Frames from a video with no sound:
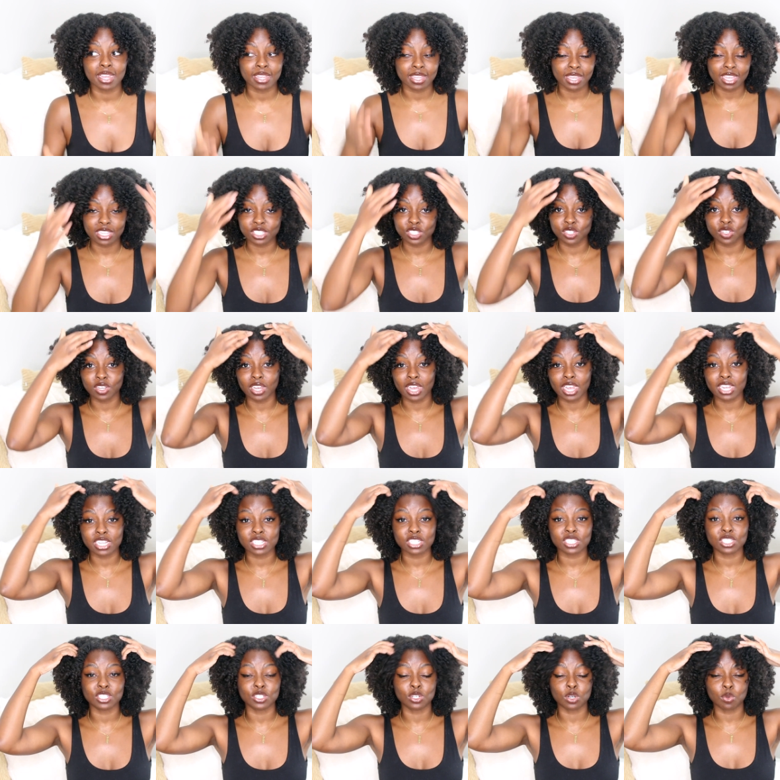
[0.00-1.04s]
I guess you
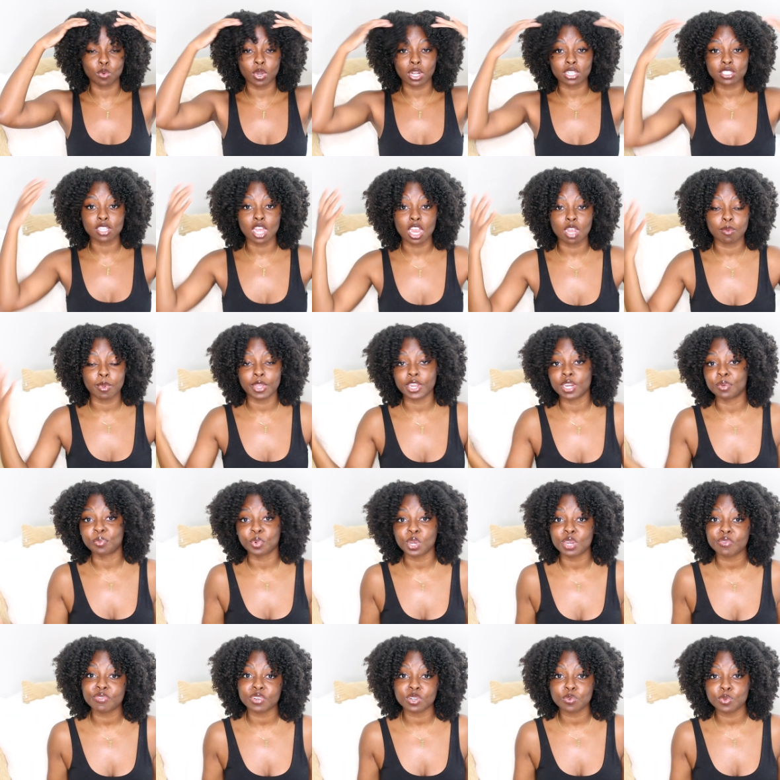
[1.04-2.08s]
guys, you don't wanna talk about your
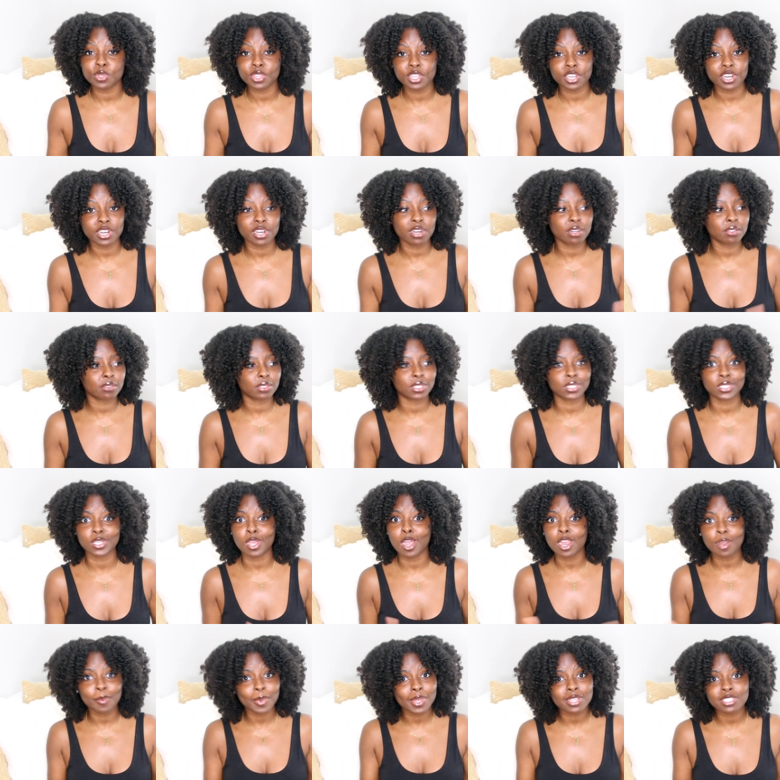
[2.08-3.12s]
boyfriend with her, then
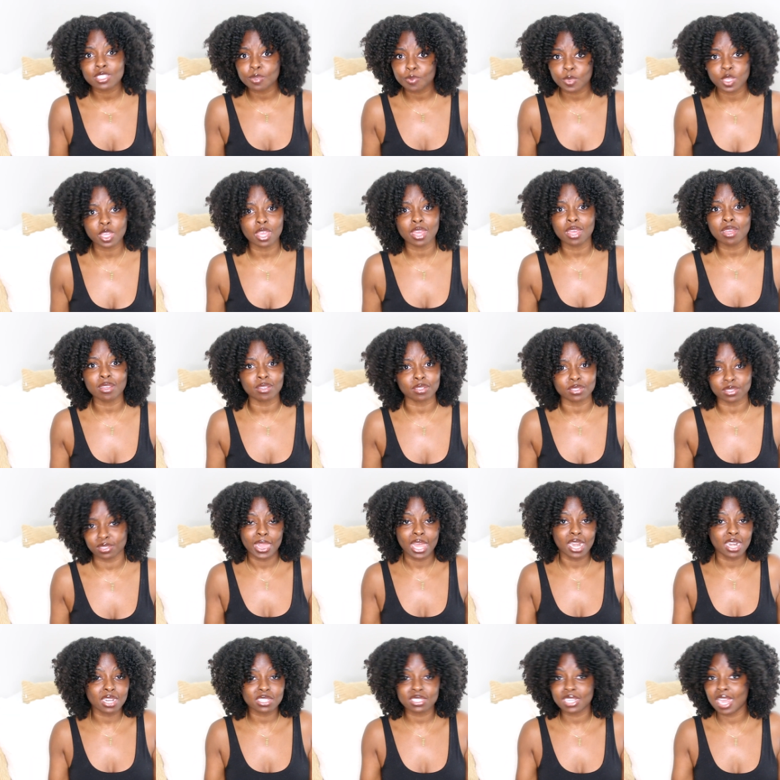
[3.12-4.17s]
talk about something else.
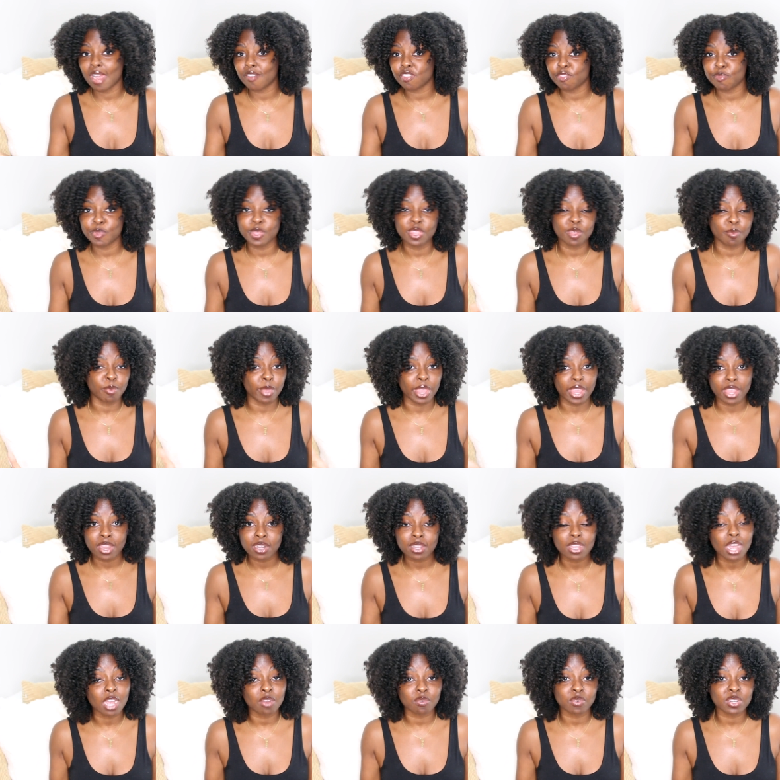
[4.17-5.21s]
That doesn't have to be the
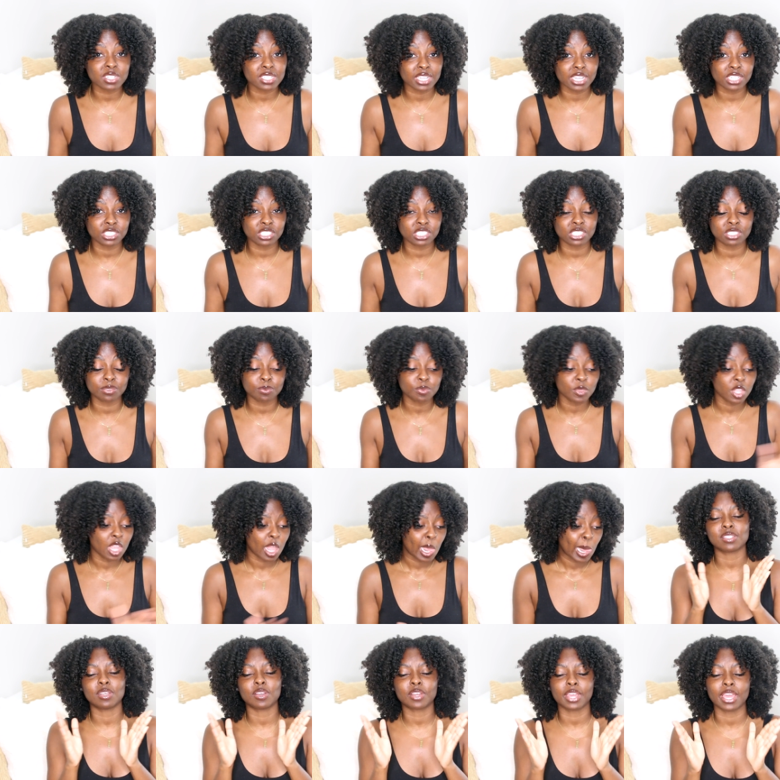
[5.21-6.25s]
main conversation.
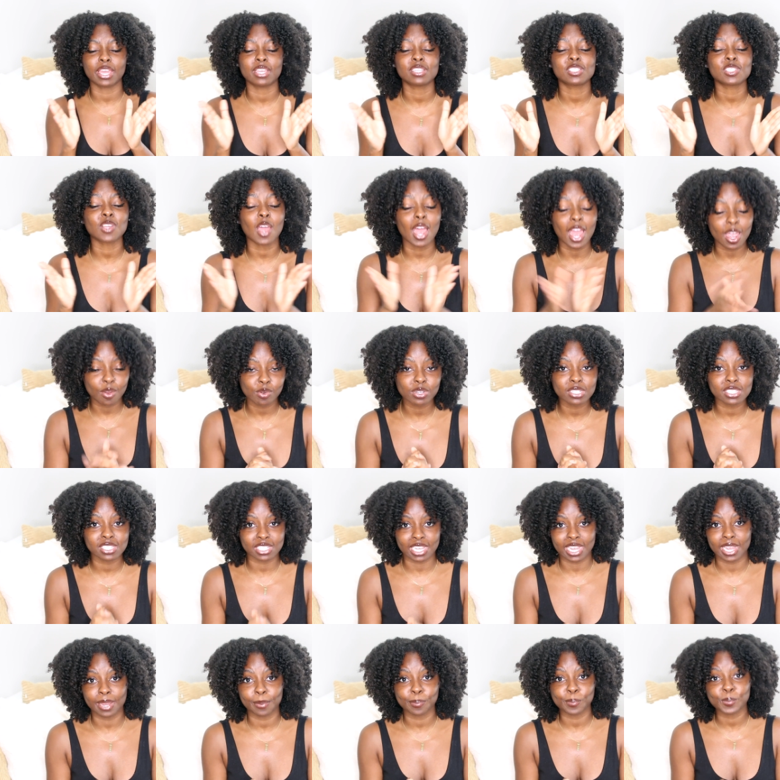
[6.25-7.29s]
Okay, so I would
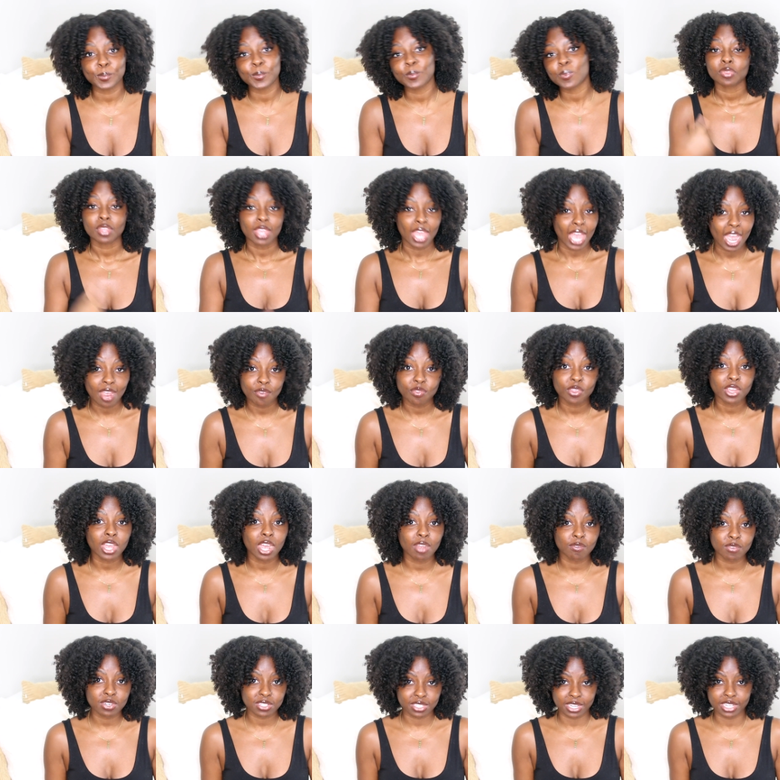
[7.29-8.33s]
say have the
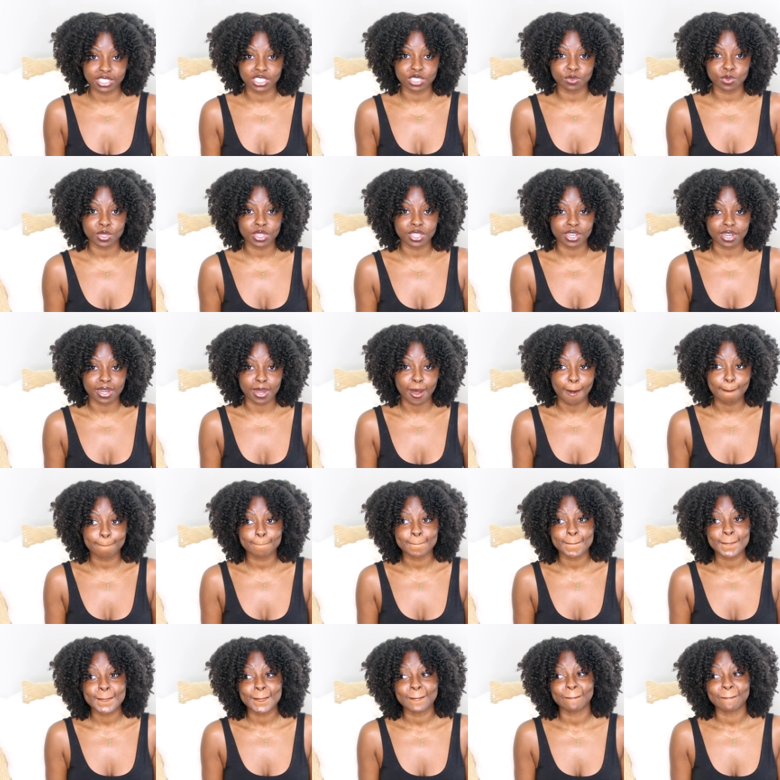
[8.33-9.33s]
conversation with her